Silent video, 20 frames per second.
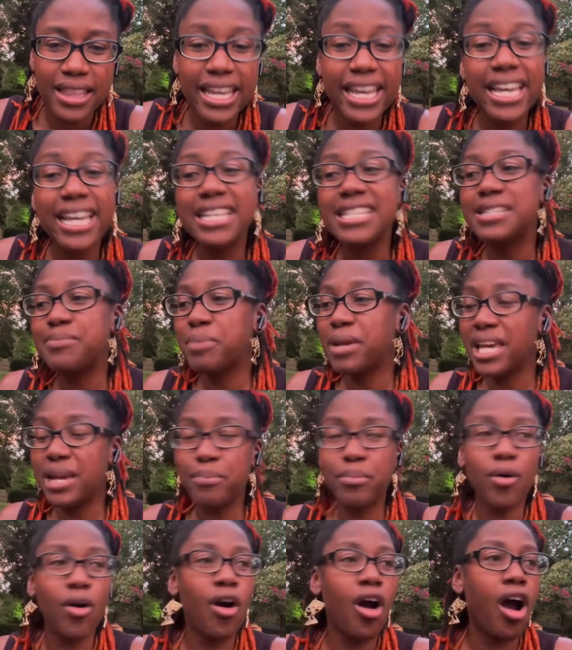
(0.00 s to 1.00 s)
These
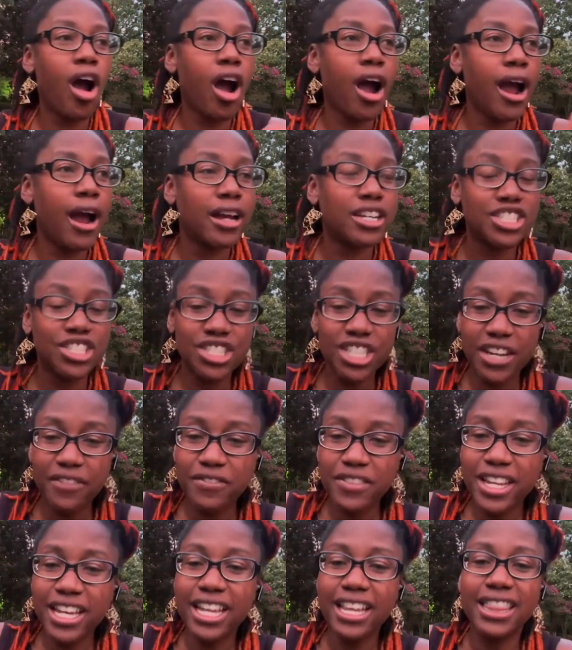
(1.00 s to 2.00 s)
people are
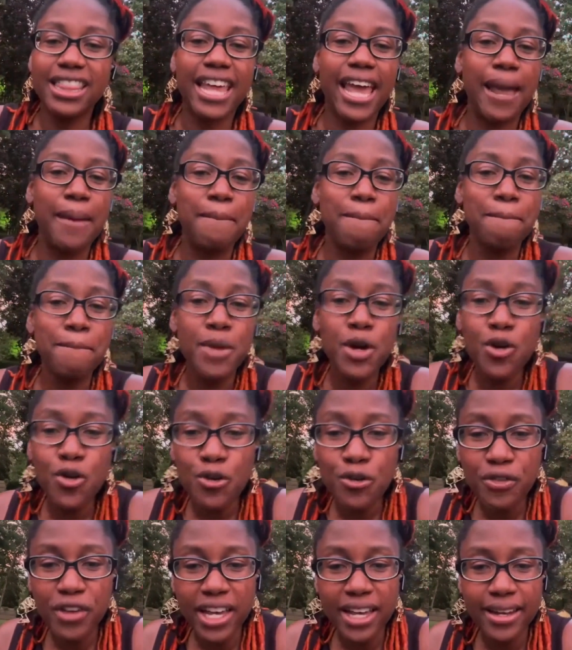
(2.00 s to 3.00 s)
shifting. They
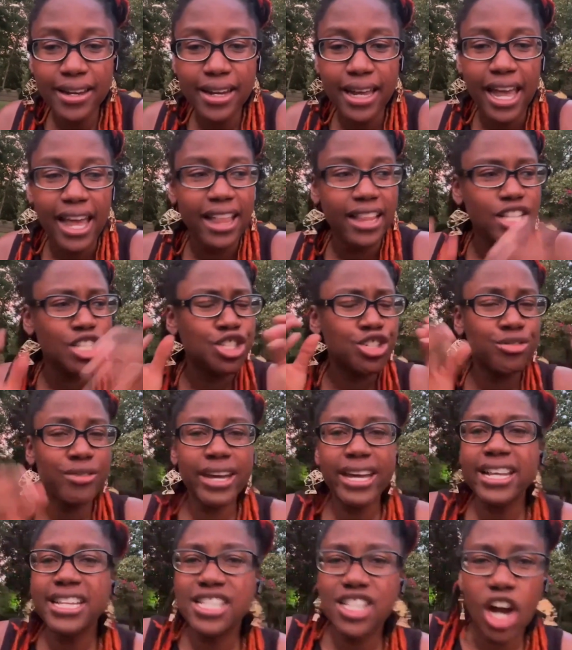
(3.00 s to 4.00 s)
moving.
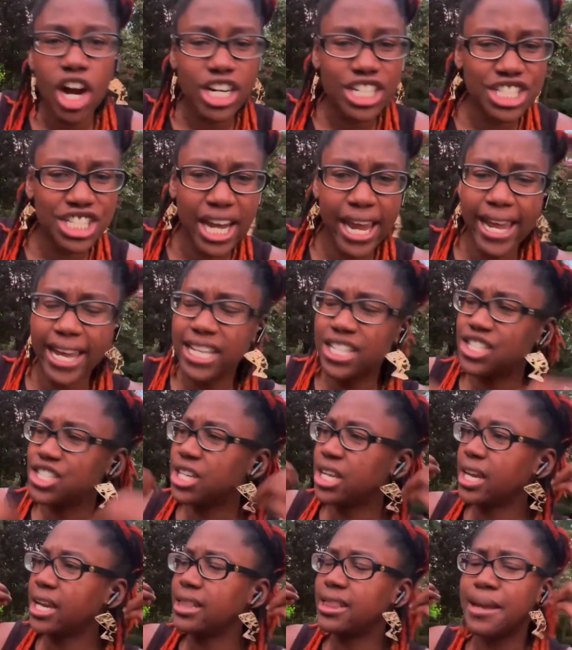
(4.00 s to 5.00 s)
Trends are
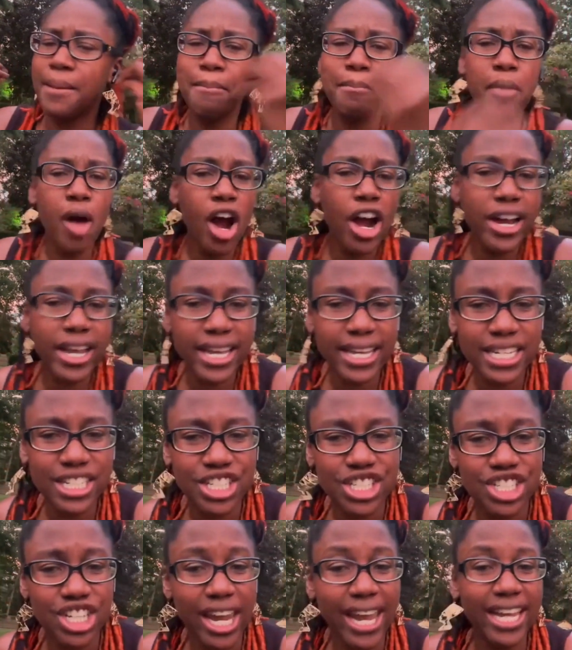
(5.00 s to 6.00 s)
changing. The market
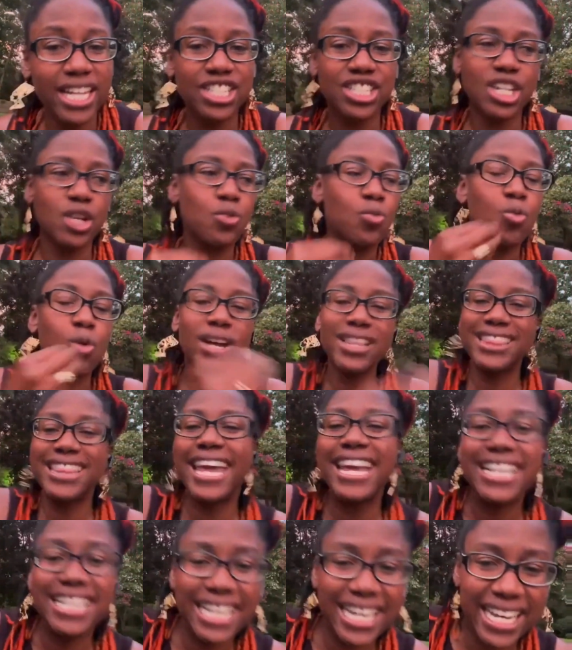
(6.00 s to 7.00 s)
is changing. What
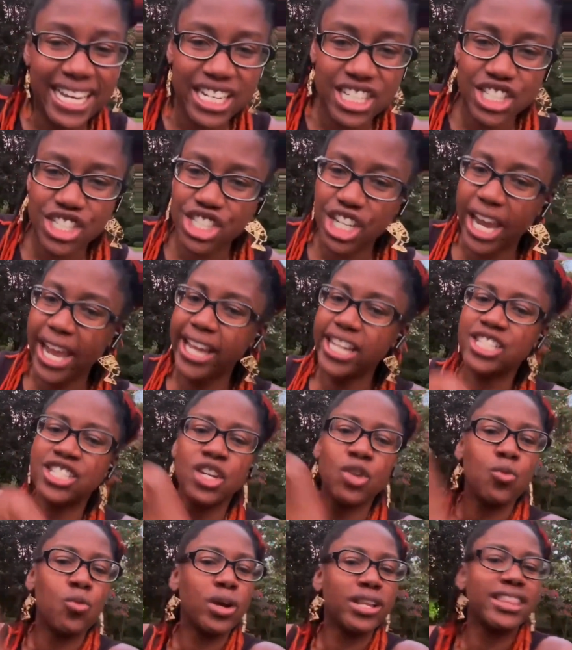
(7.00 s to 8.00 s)
they need is
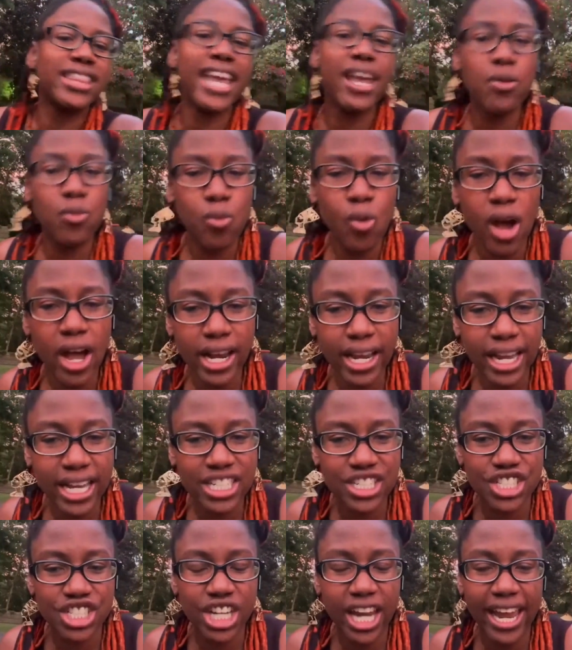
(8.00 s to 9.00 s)
changing. What they want
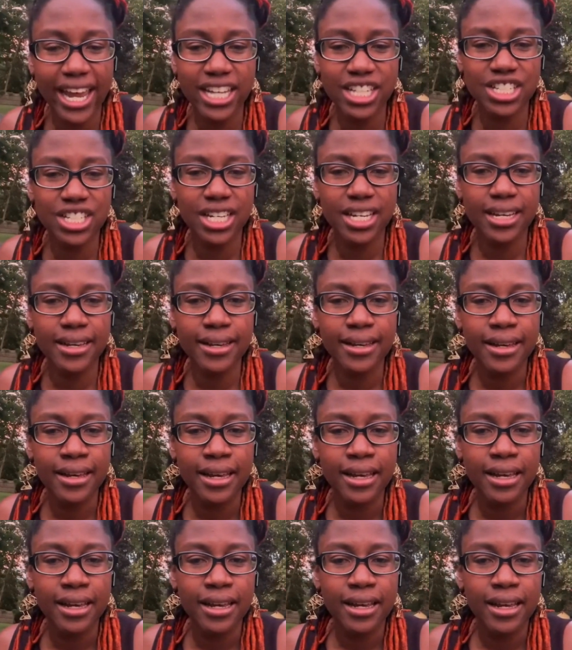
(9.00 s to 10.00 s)
is changing.
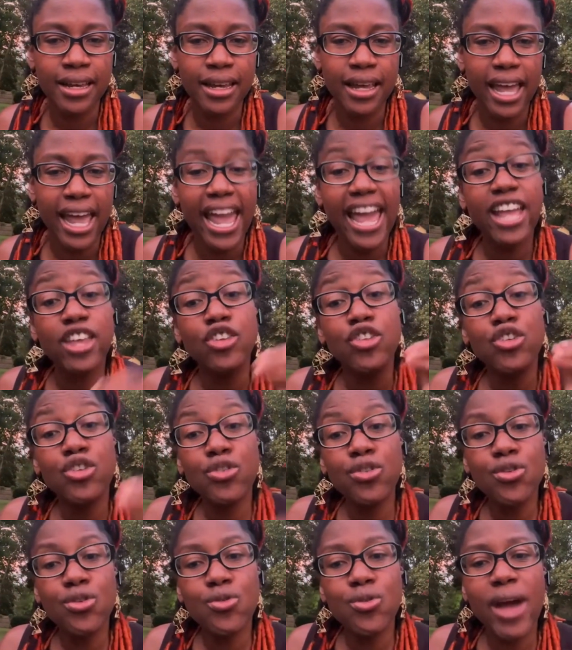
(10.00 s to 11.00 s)
And
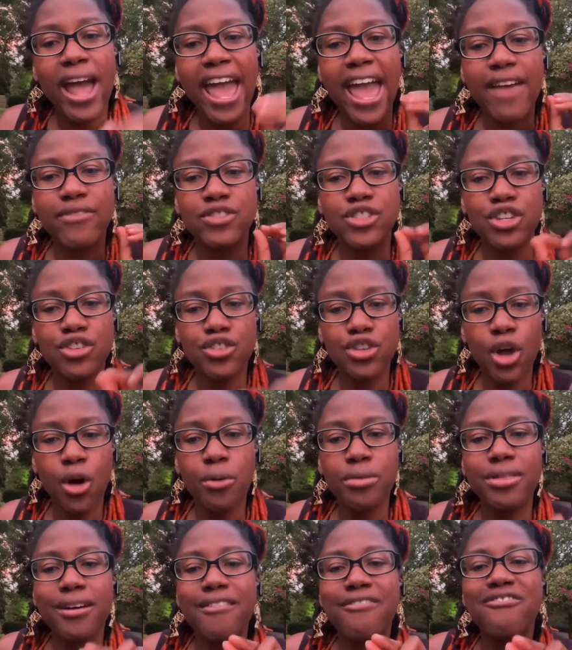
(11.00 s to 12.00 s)
you have to
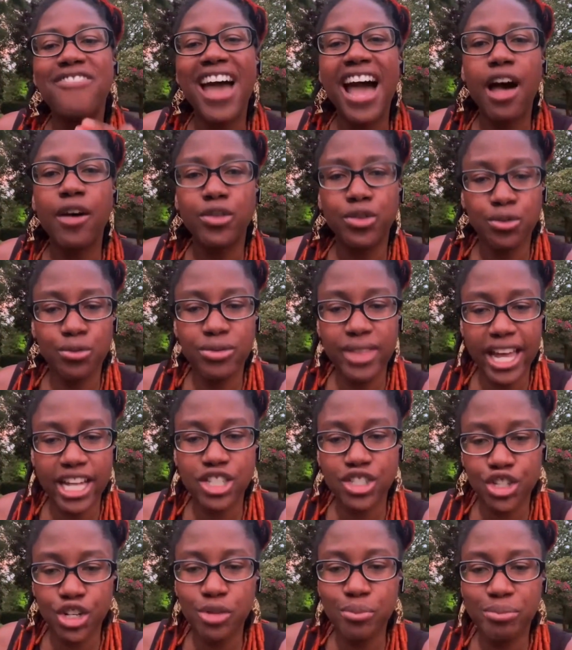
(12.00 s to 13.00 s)
know the value
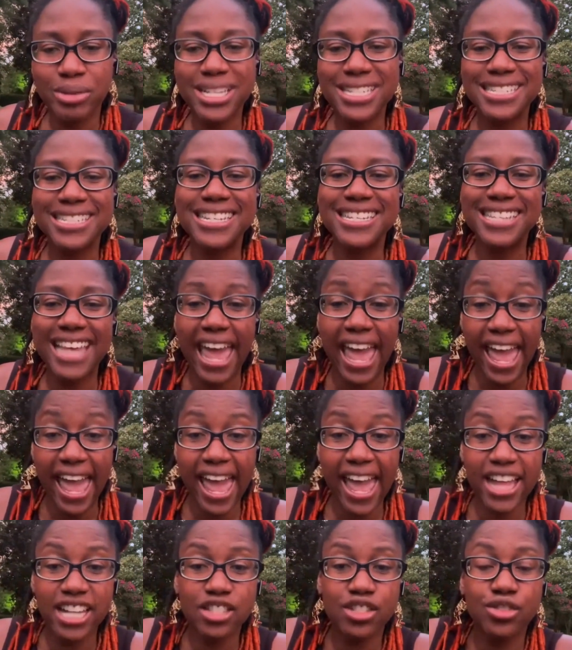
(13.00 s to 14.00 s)
that your business
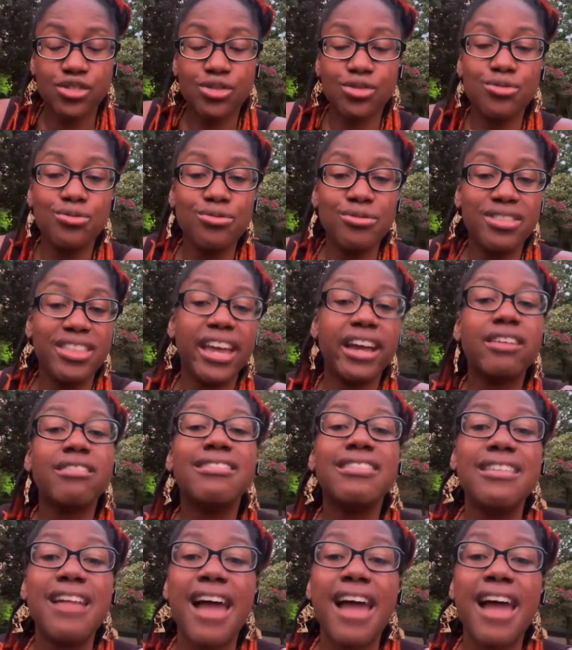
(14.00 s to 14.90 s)
adds to their